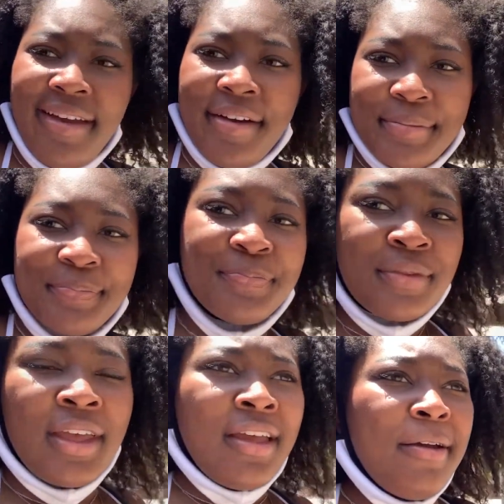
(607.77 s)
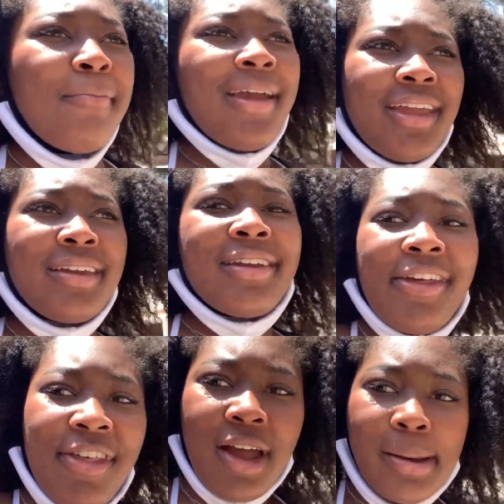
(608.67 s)
yeah. I
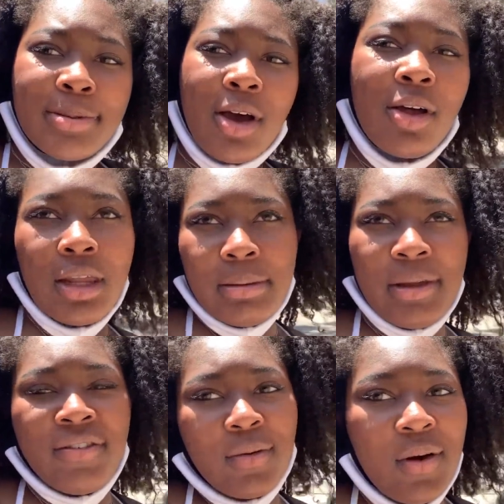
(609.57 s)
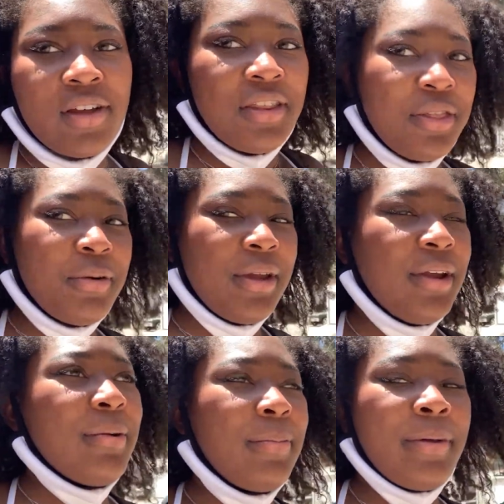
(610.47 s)
get the cops called on me for walking through
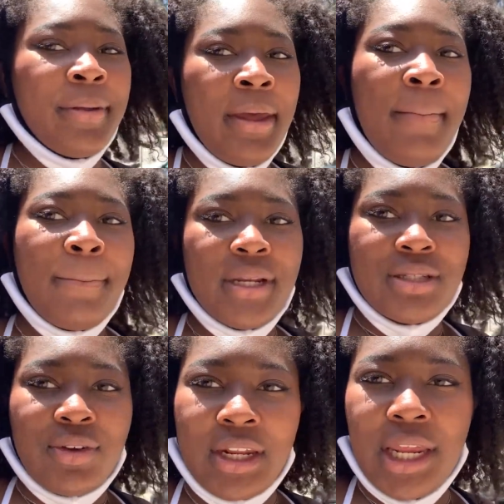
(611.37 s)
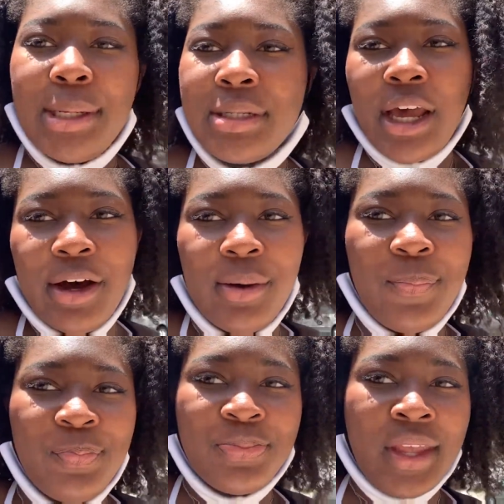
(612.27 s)
here. But it's fine. Can you tell
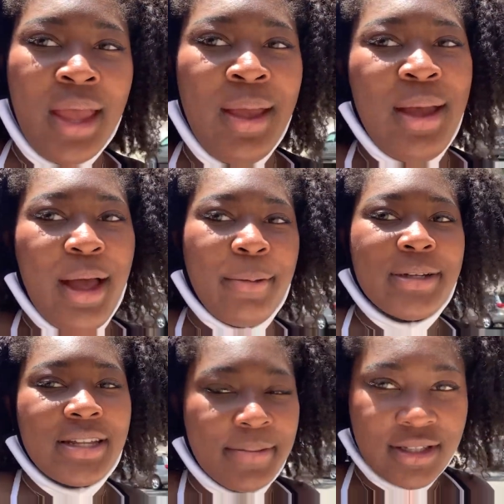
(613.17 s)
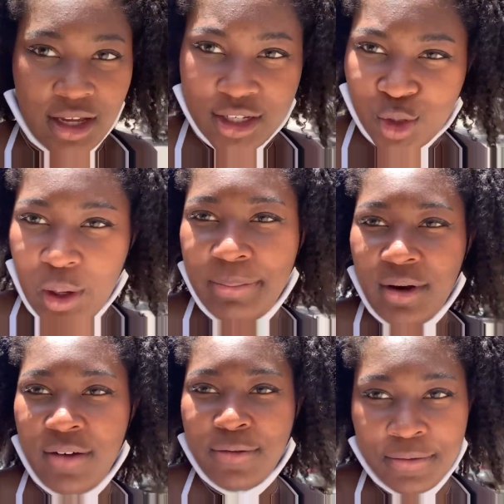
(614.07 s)
how much that massage wiped
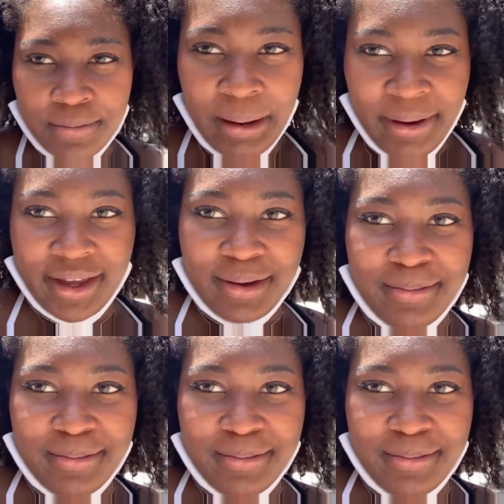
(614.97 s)
off my makeup?